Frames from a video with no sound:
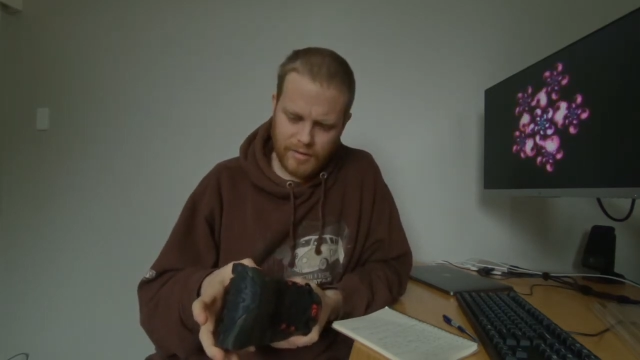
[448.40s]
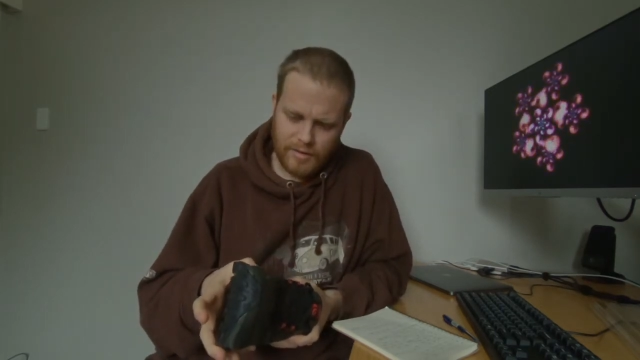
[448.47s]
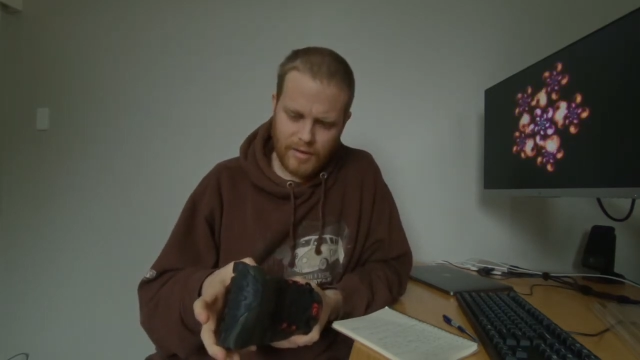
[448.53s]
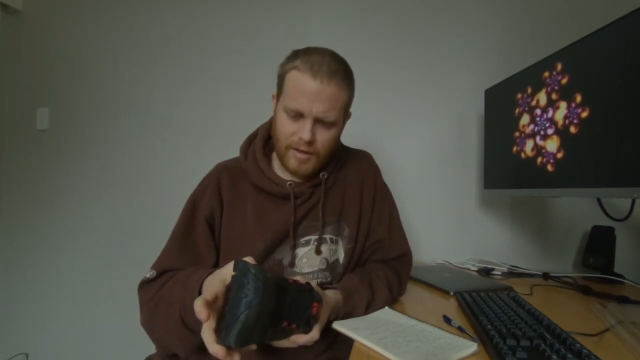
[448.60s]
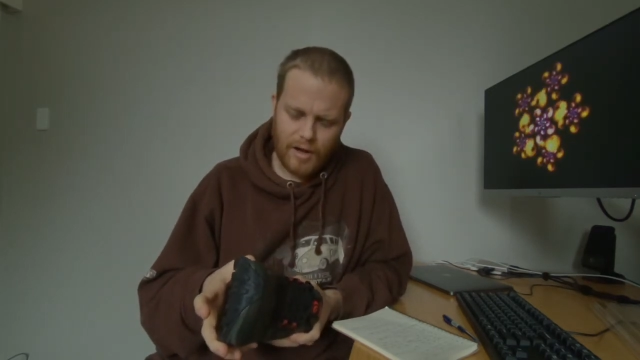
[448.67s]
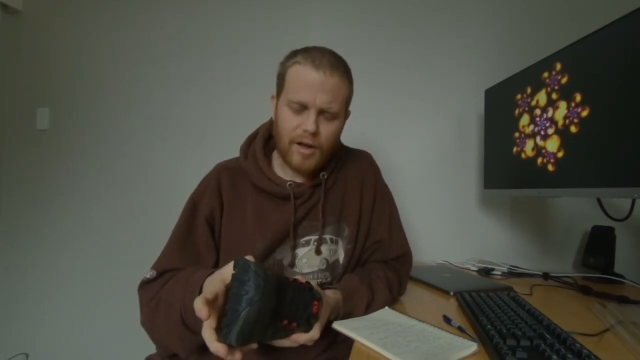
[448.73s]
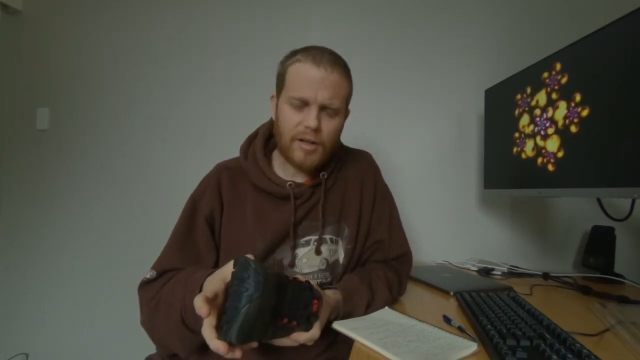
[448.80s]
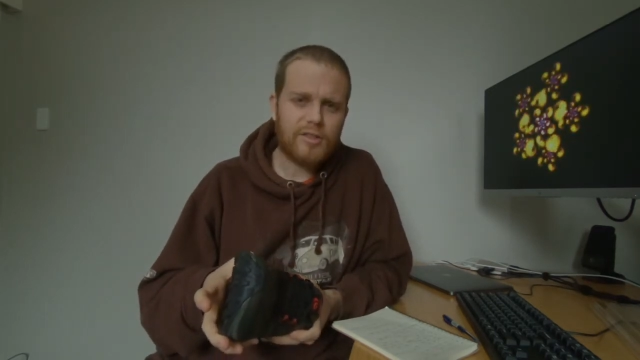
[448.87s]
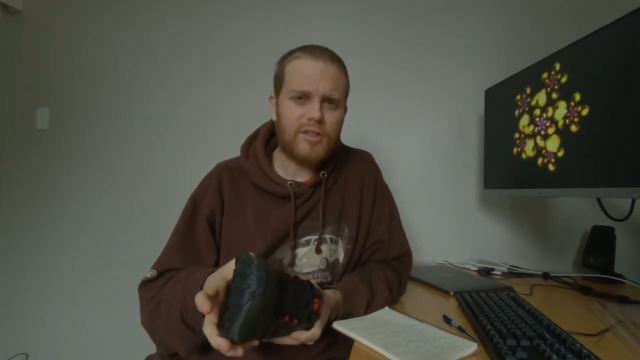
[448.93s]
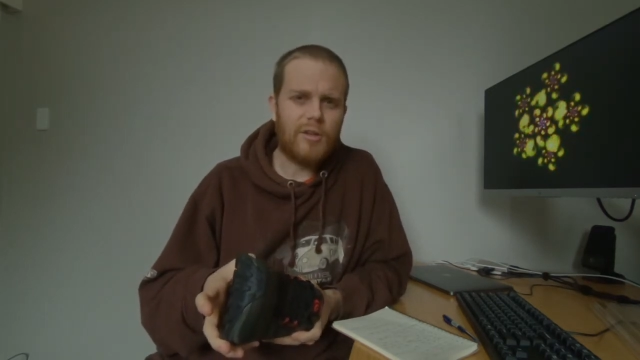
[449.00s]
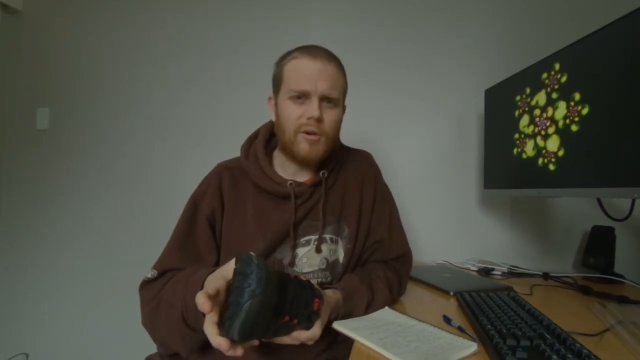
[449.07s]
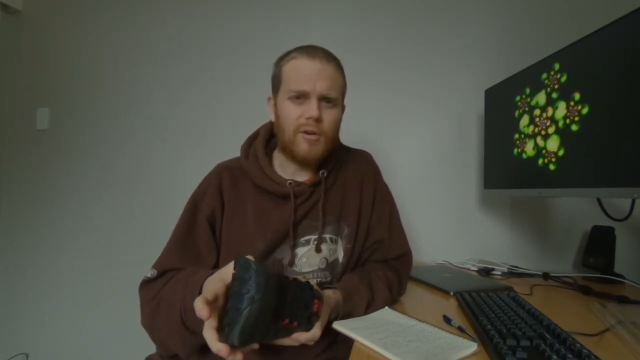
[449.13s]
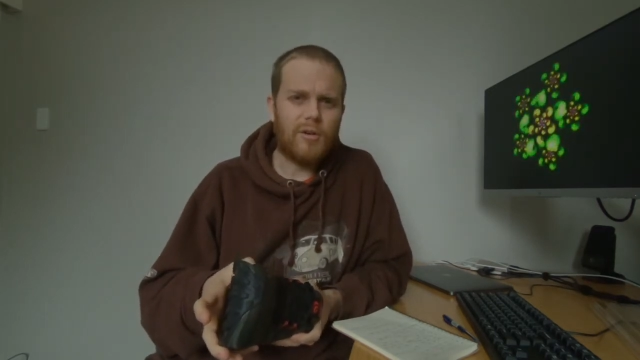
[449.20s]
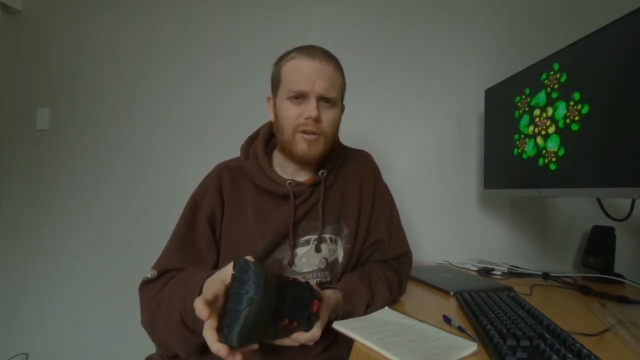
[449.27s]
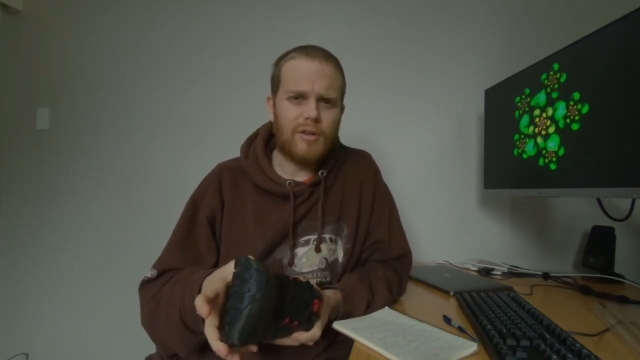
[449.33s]
last
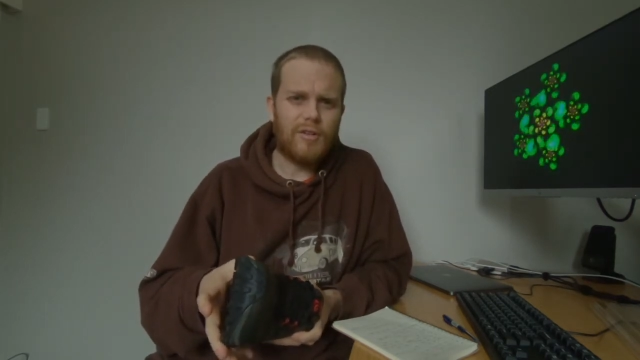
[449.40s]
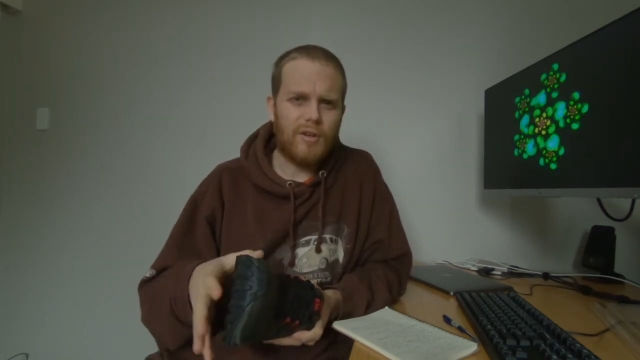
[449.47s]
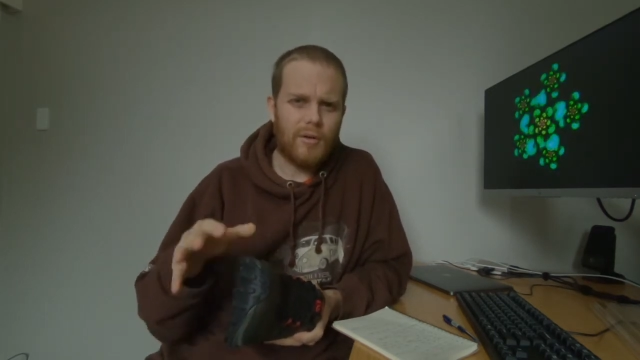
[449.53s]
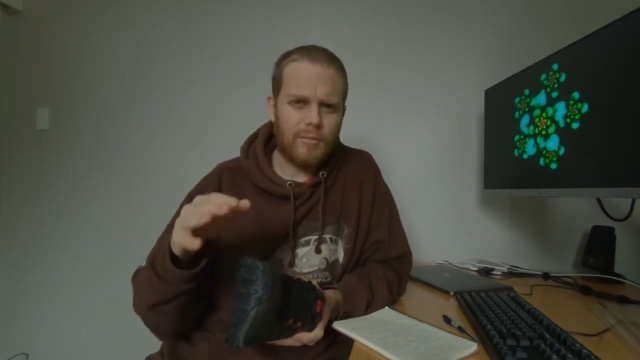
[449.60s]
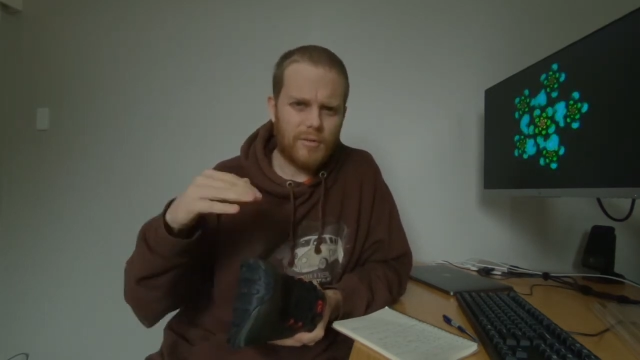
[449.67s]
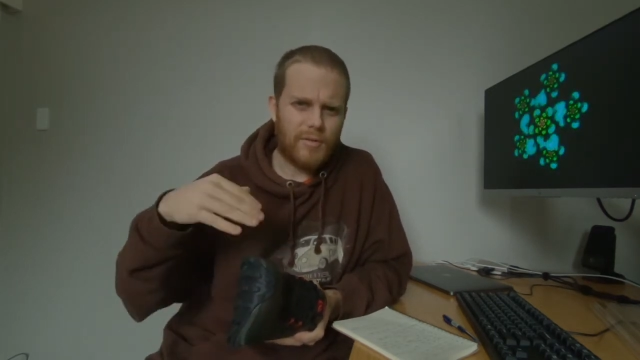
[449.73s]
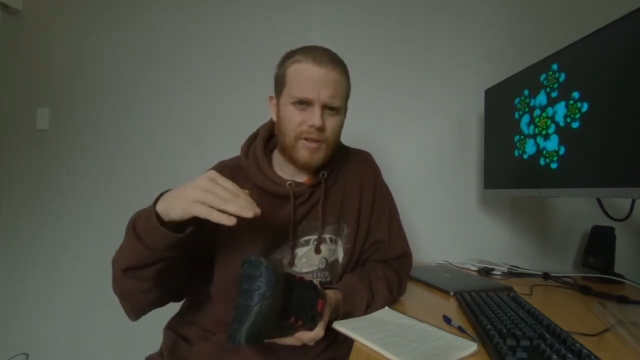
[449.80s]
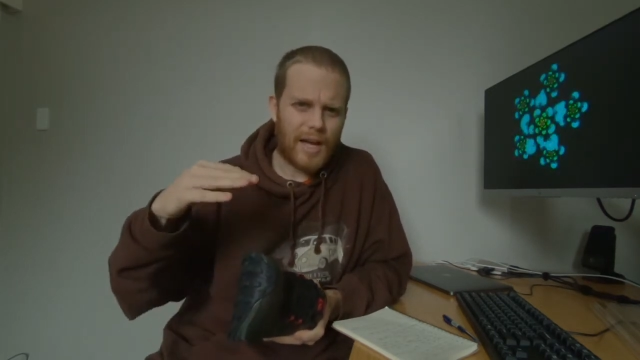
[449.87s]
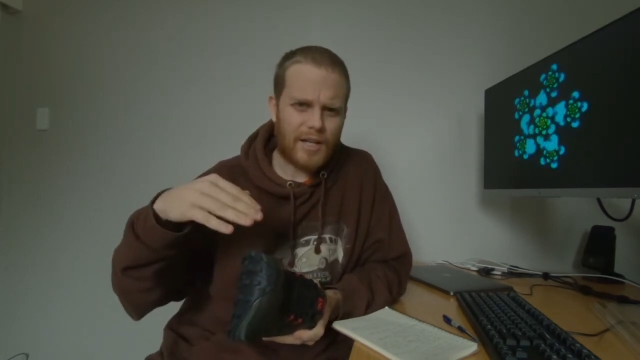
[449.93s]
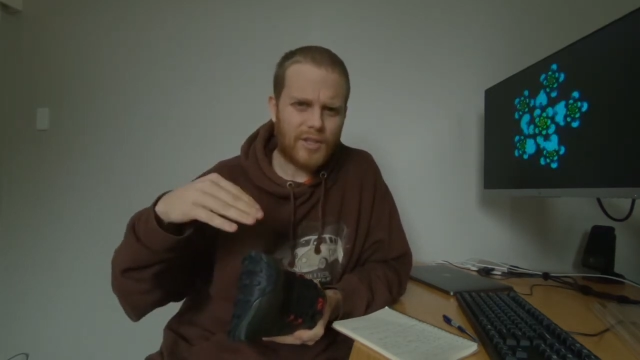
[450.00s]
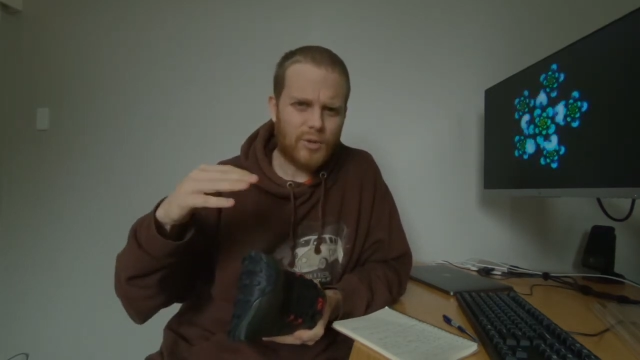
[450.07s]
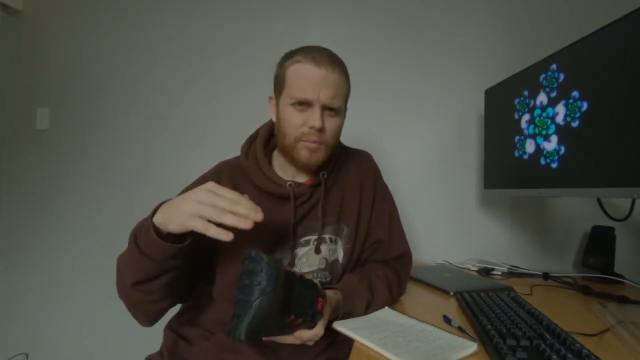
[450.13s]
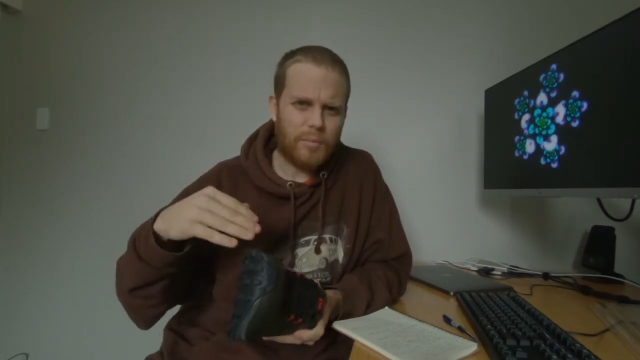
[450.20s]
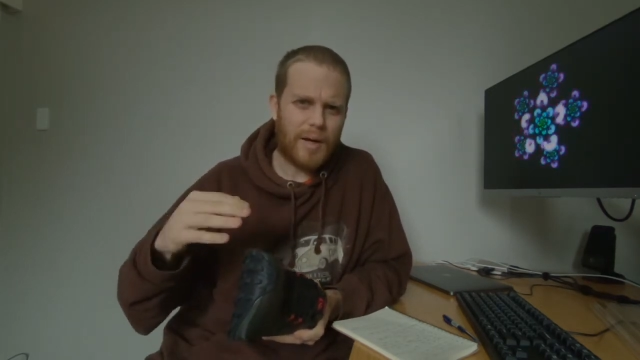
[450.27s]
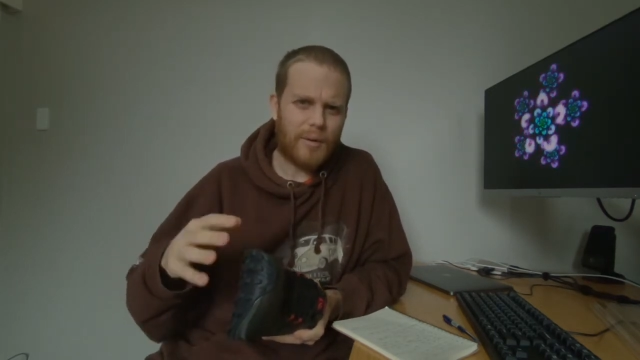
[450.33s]
longer in terms of the
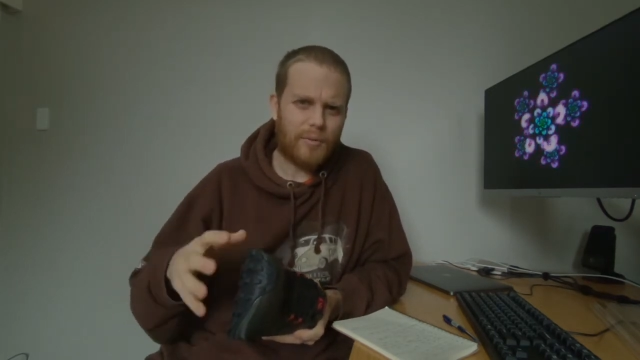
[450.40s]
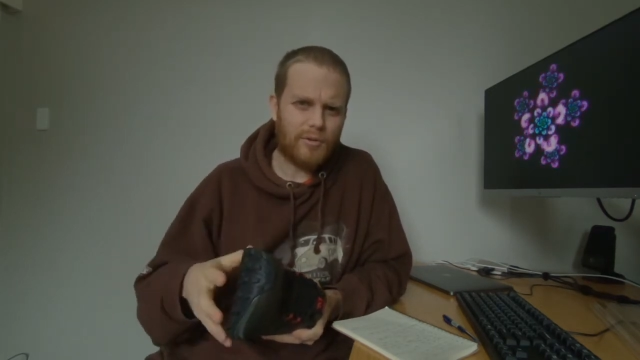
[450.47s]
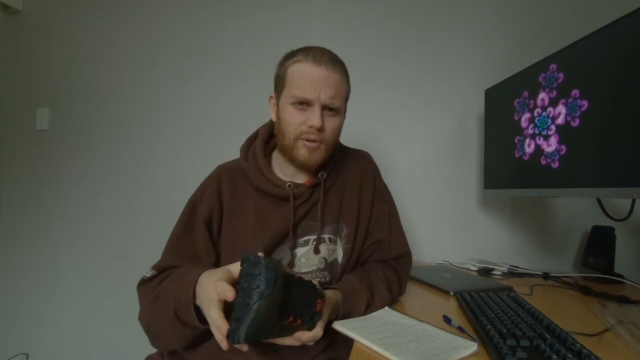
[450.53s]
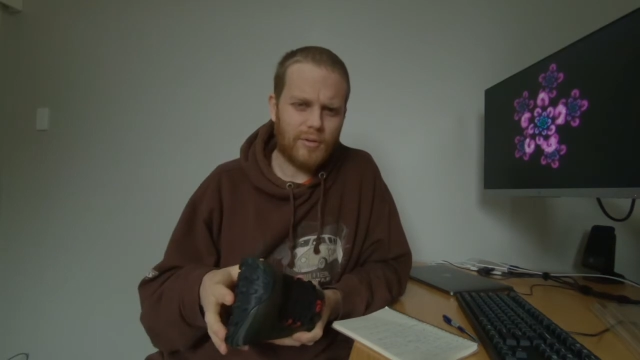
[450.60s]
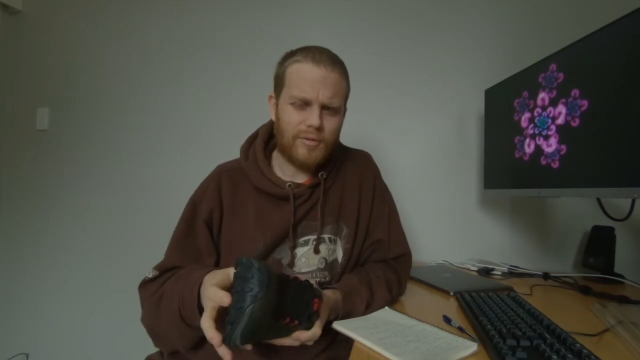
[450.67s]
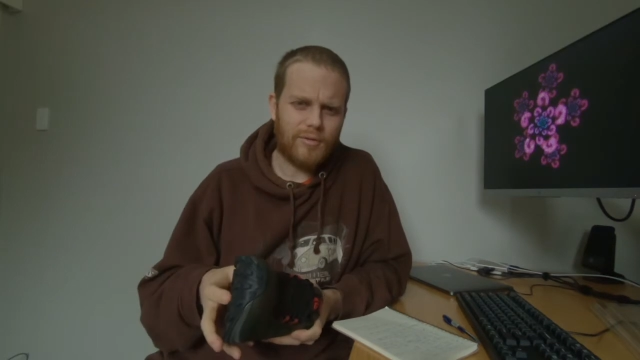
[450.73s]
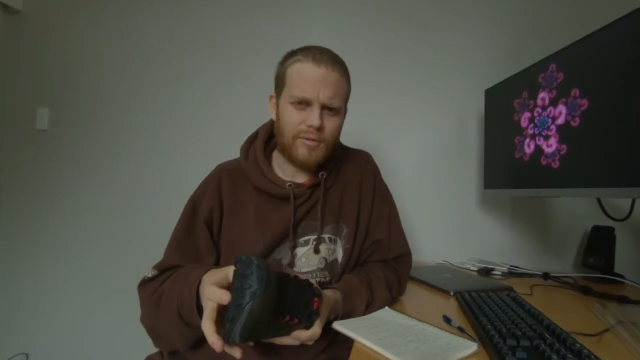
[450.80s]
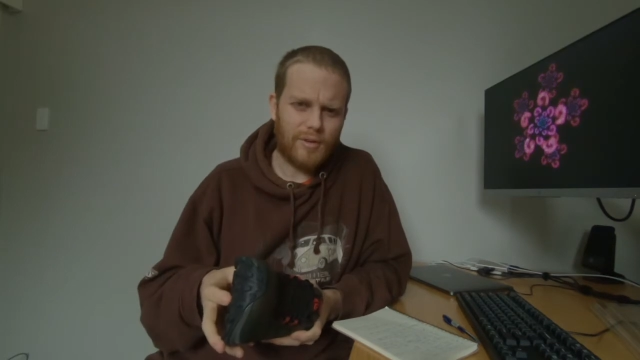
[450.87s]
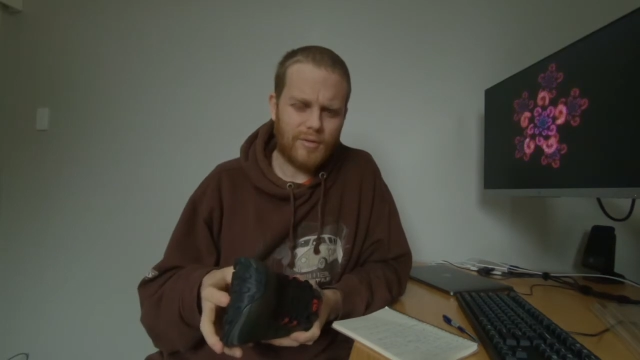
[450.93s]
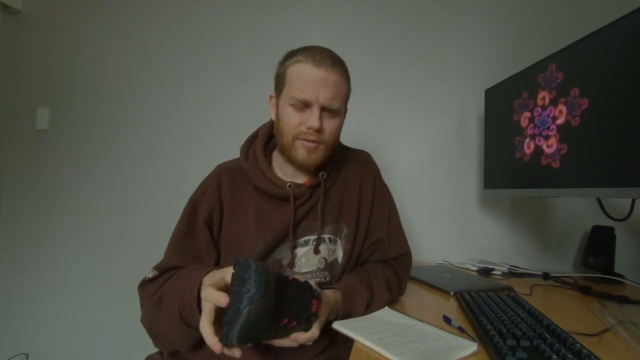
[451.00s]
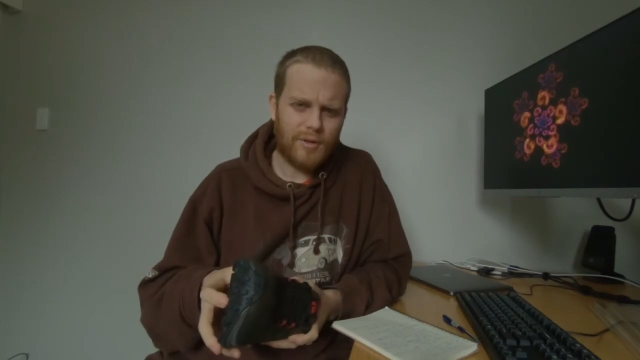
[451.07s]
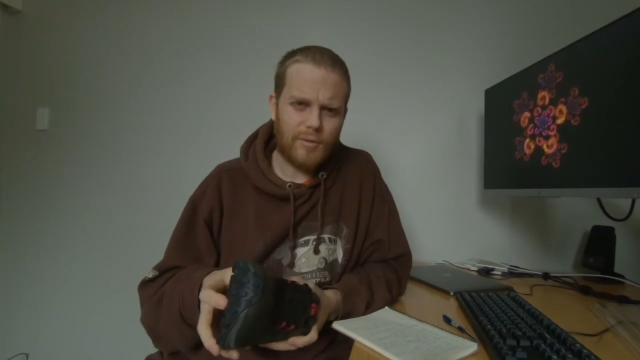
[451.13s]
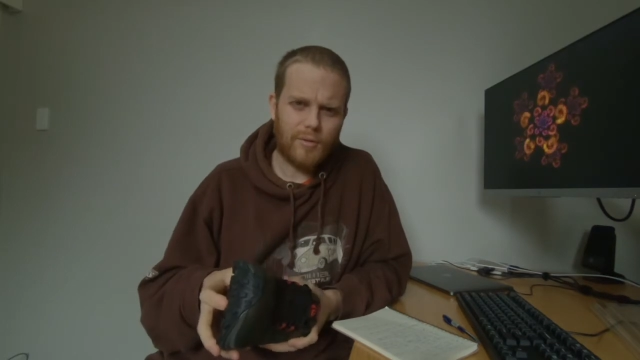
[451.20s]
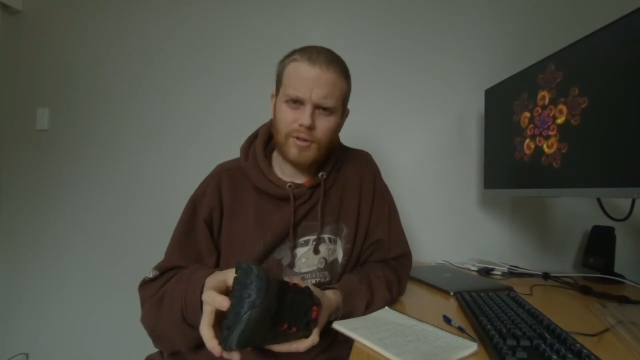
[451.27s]
actual bounce you feel,